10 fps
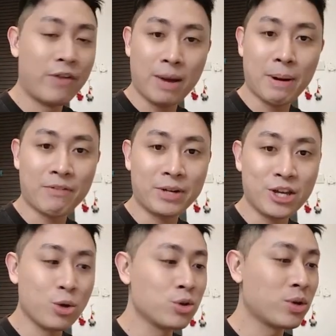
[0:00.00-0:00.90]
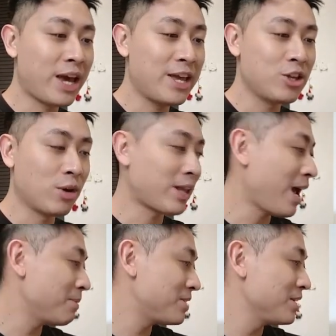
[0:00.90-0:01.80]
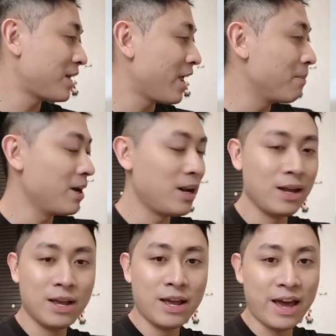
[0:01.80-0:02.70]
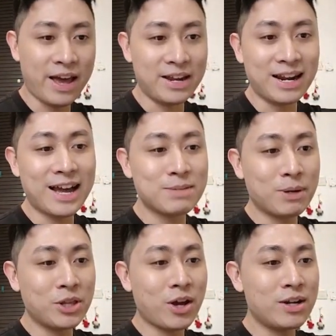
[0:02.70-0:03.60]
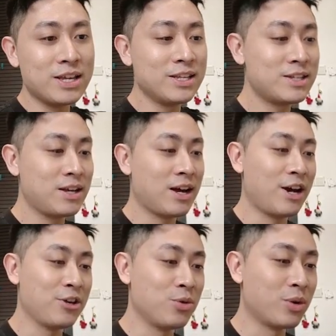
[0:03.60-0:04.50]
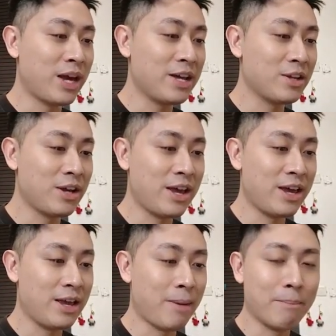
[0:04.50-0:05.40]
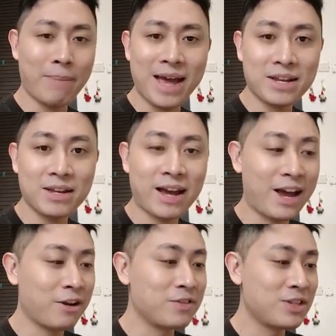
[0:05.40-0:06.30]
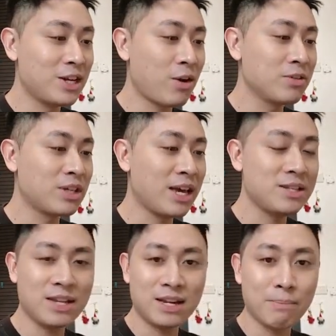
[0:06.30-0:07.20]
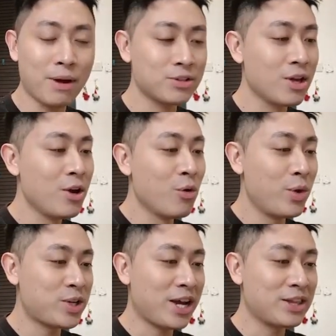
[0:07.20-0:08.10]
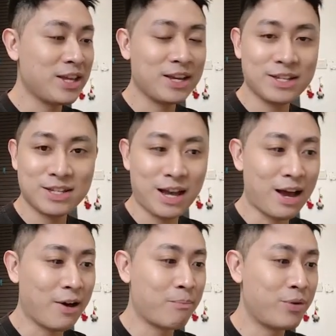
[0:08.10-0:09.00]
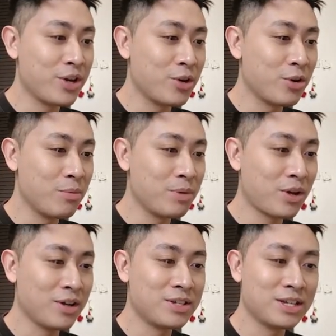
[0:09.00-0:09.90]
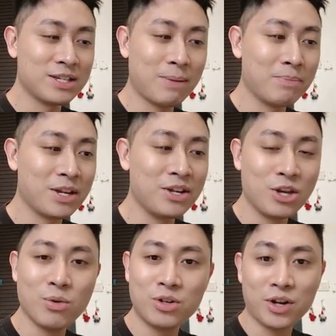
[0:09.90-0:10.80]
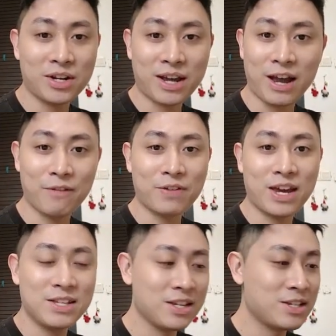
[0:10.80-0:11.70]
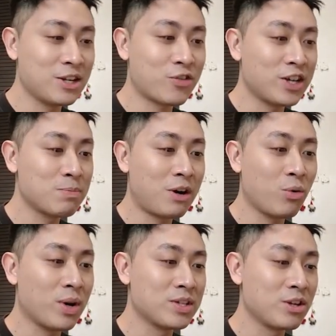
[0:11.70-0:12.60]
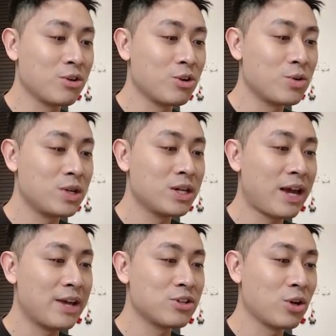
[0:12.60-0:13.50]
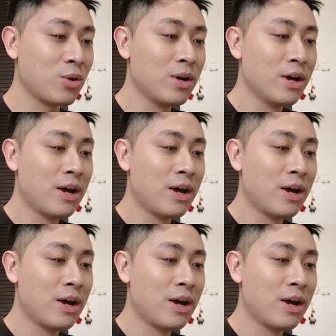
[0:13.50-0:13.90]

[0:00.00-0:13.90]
Alright, apart from that, you also get your Type-C cable, and last but not least, you get a matte kind of silicone case in the box, which I think is pretty good because it's something new, not the kind of cases, the transparent ones that you usually get. So